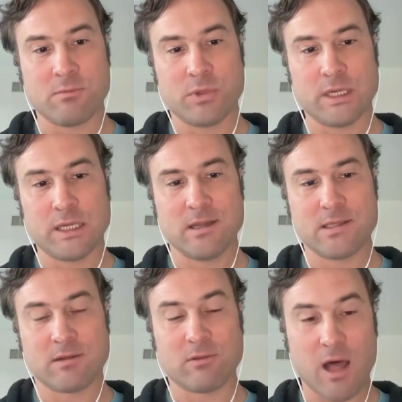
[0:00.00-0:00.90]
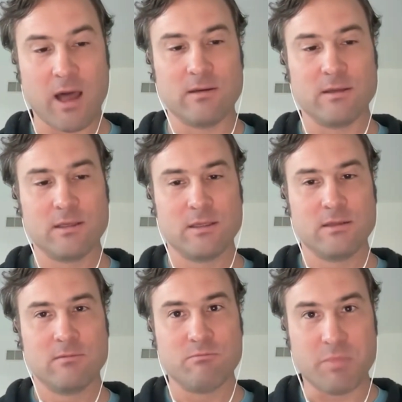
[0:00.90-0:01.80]
but it's a lot
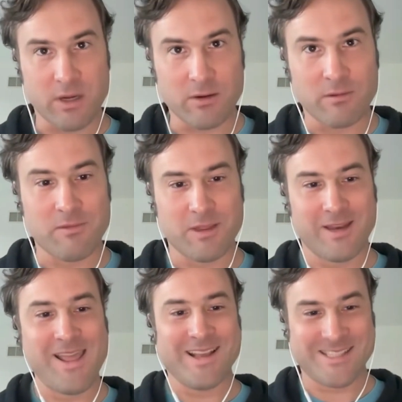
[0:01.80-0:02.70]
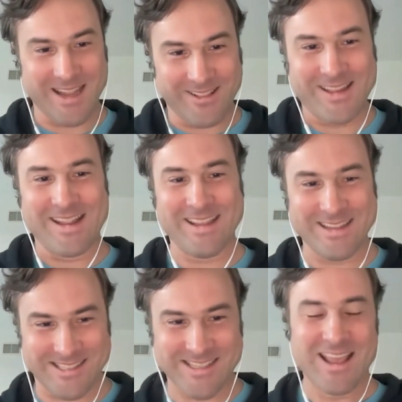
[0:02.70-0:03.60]
better than SE
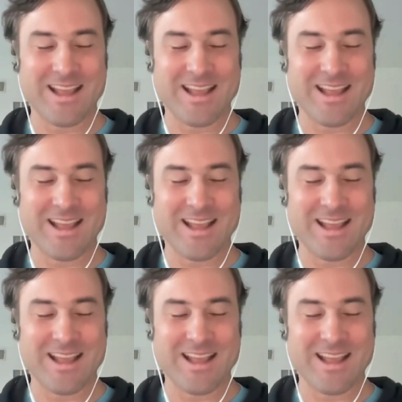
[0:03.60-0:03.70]
Linux